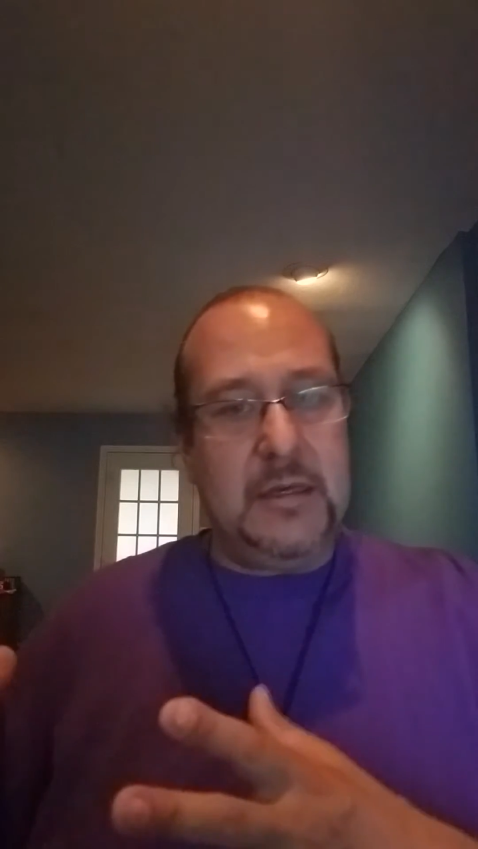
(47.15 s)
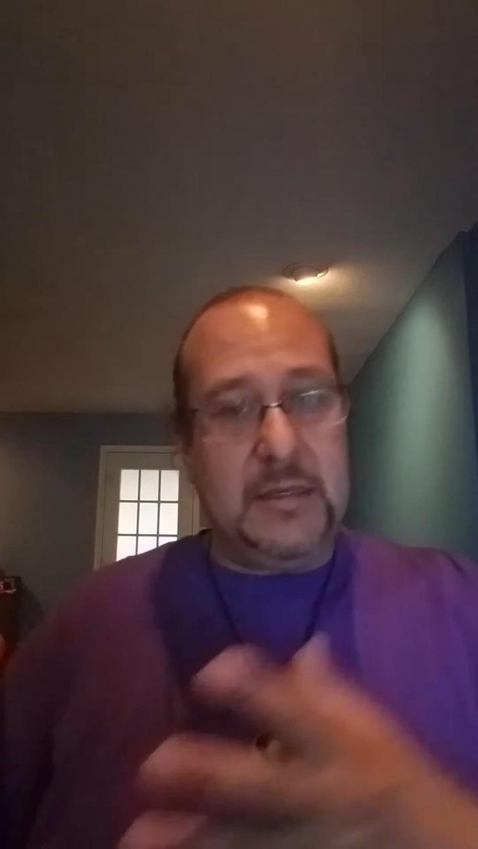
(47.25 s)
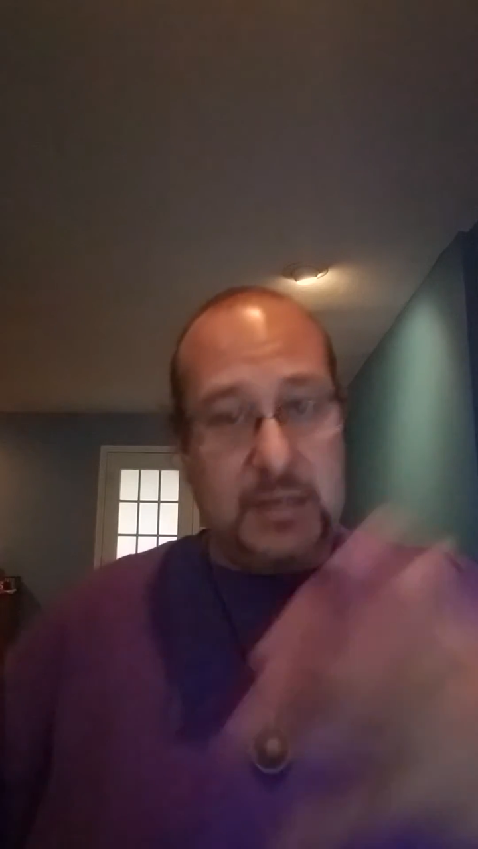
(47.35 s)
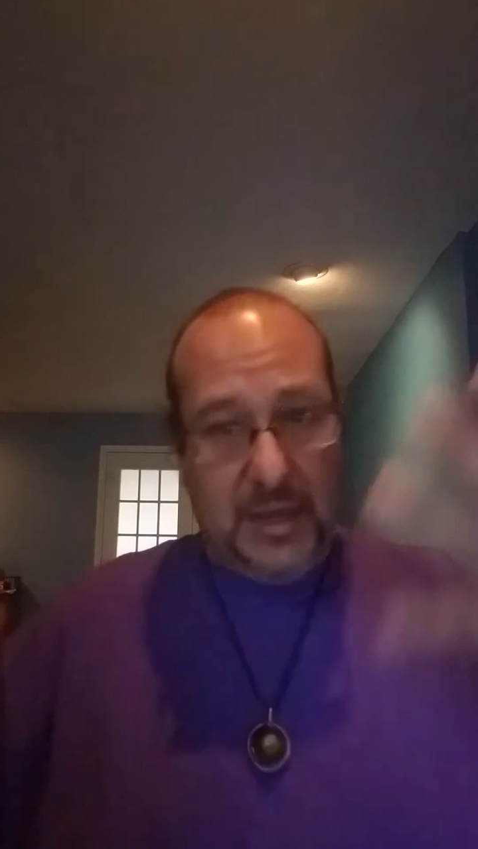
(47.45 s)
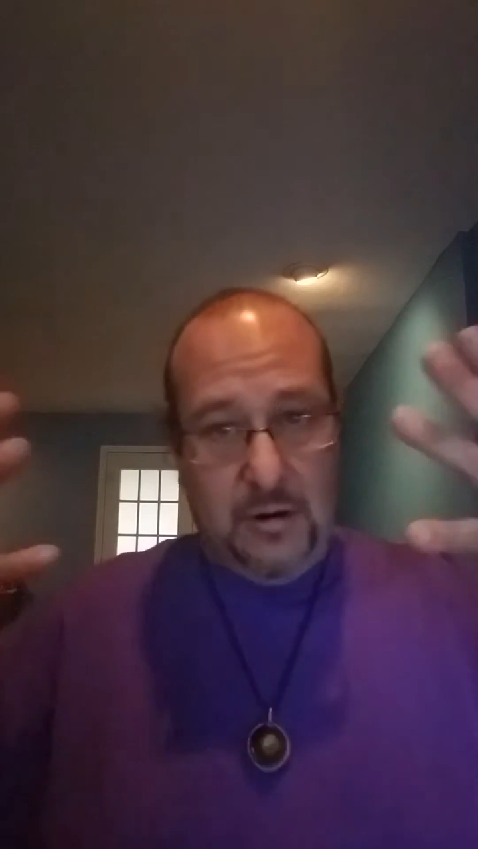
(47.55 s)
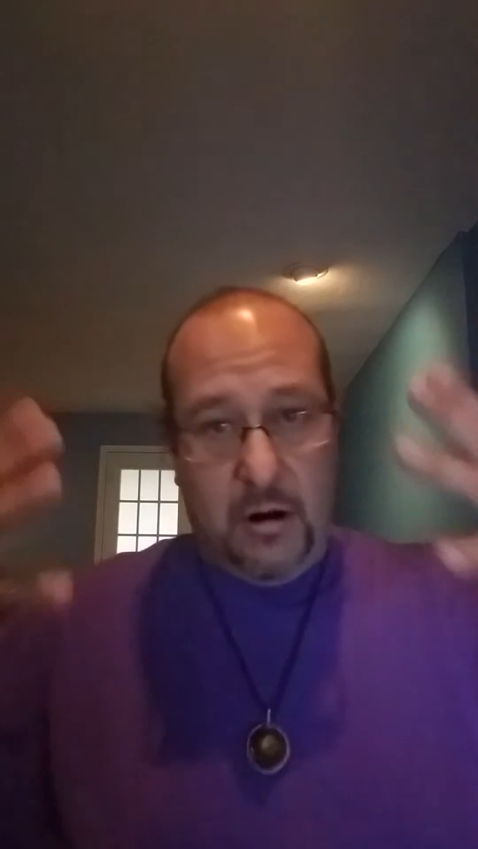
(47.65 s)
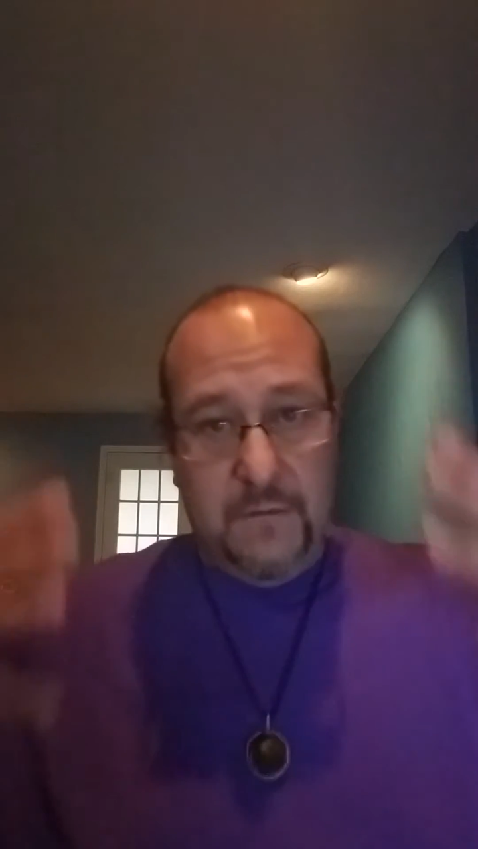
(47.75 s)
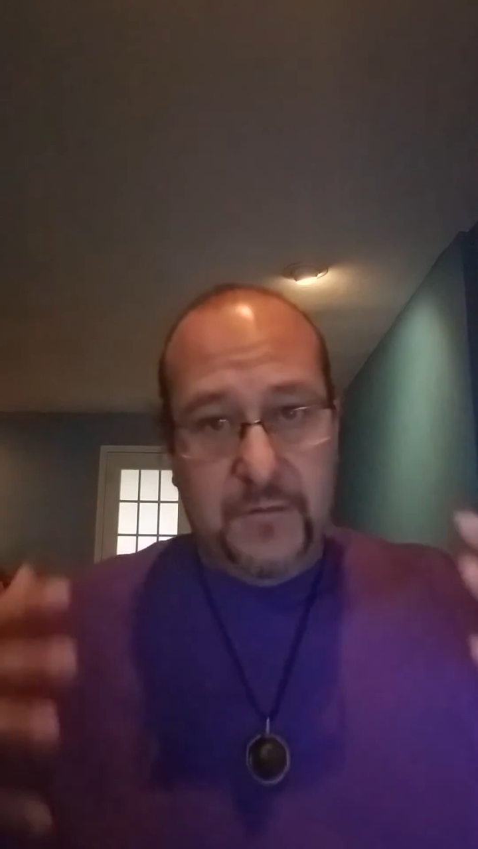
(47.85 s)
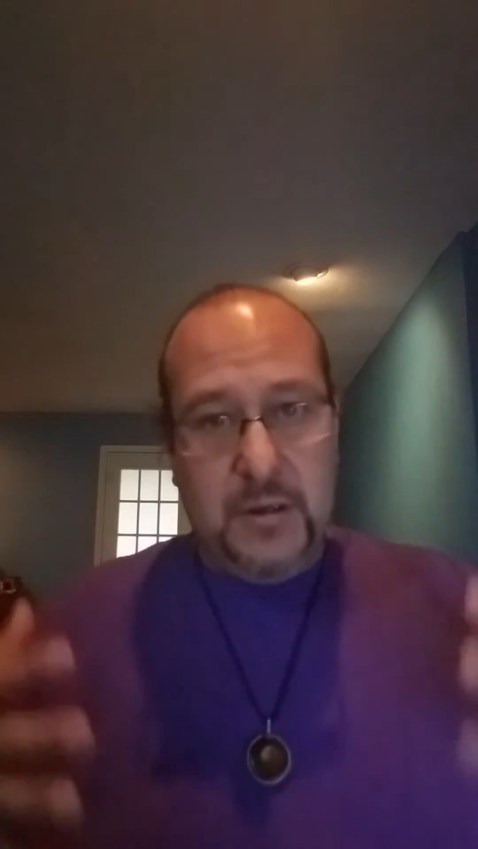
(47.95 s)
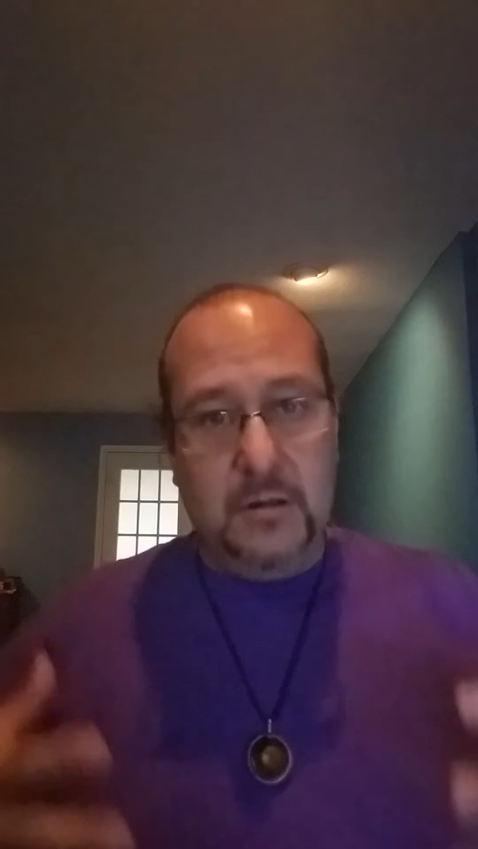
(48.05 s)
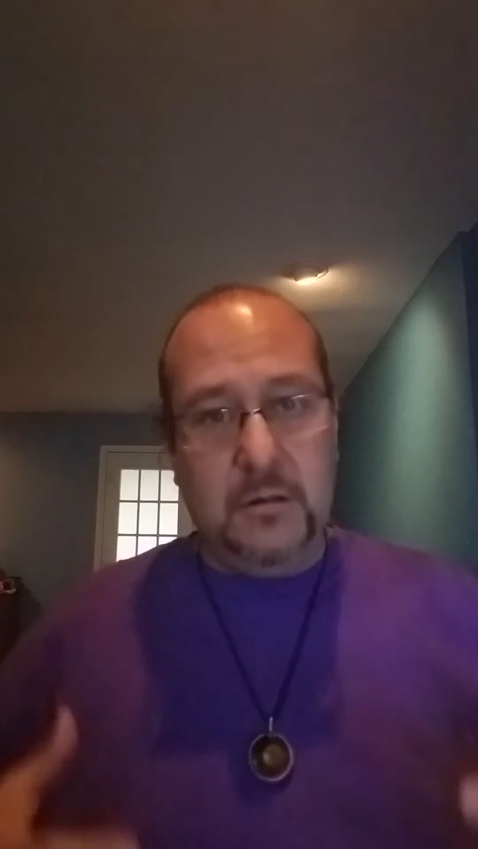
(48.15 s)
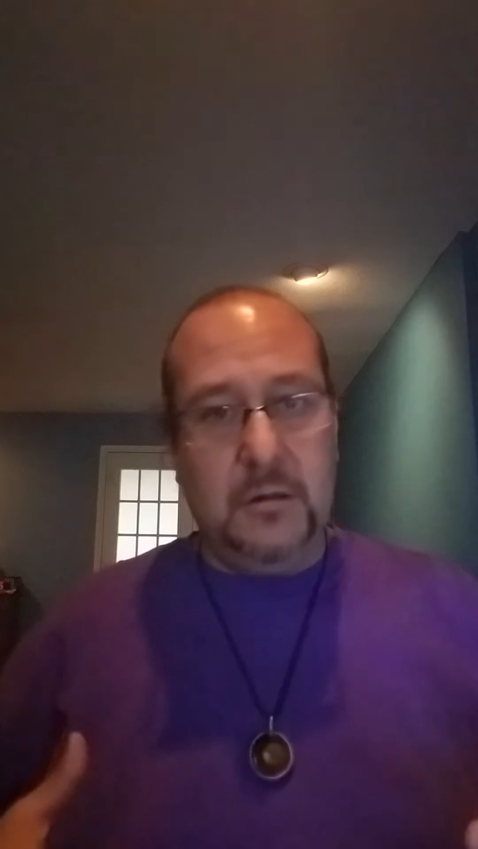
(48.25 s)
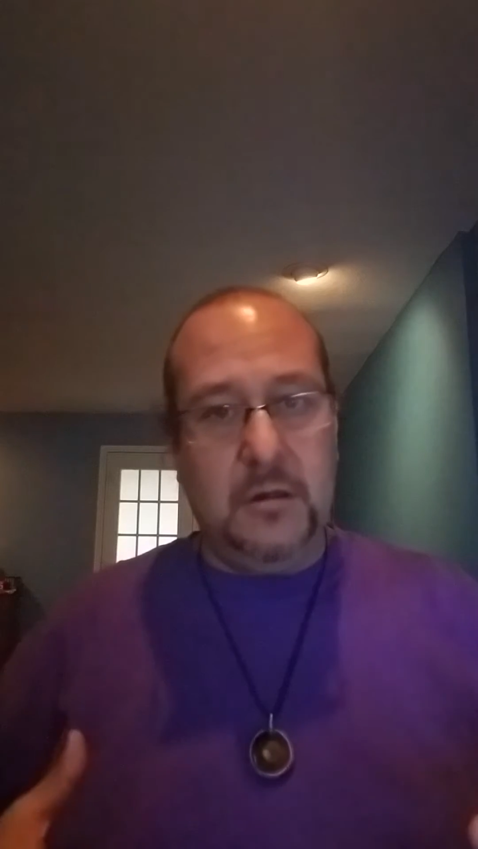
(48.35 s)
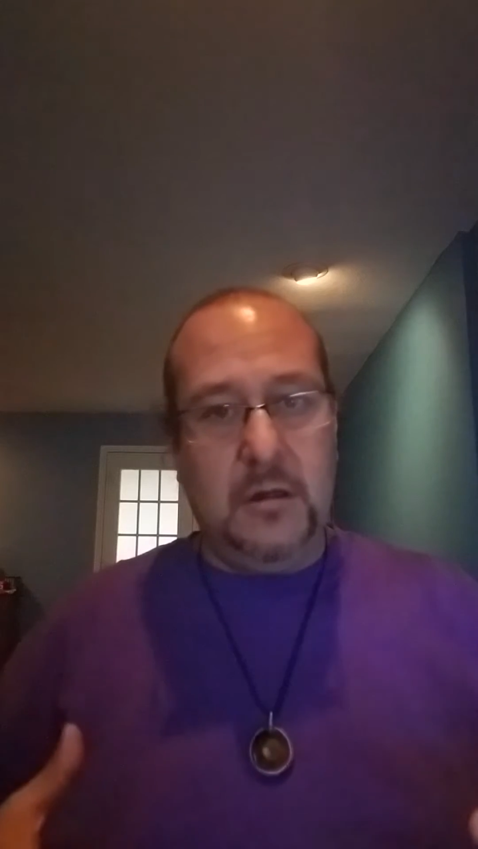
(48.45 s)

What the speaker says: is in our field,